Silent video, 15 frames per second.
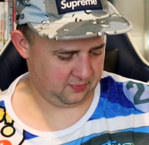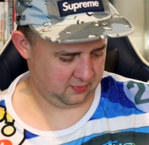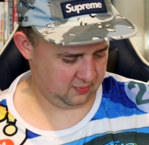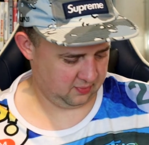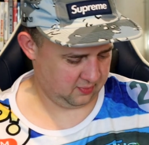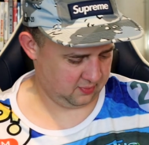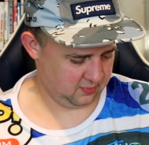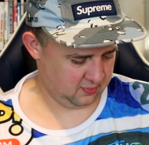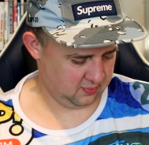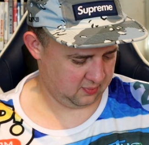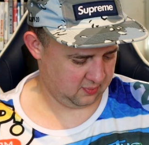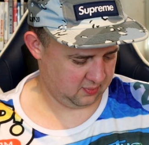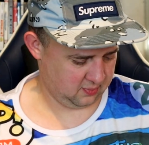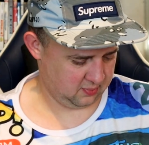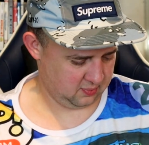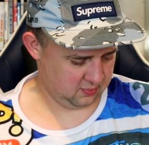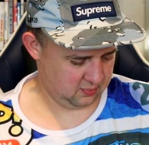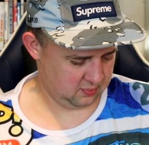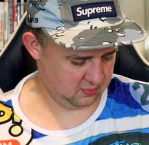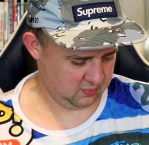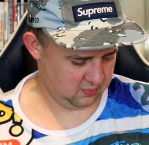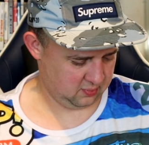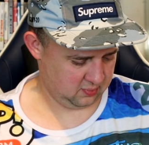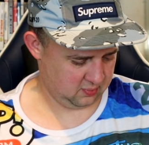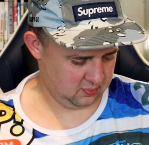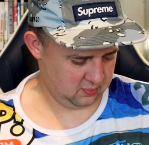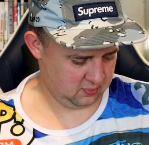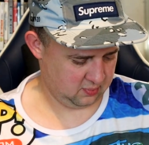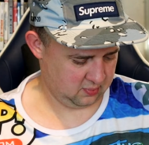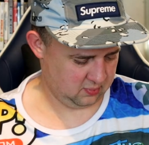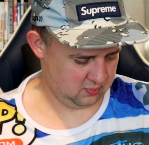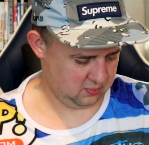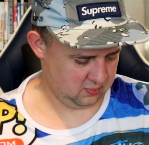Nobody speaks.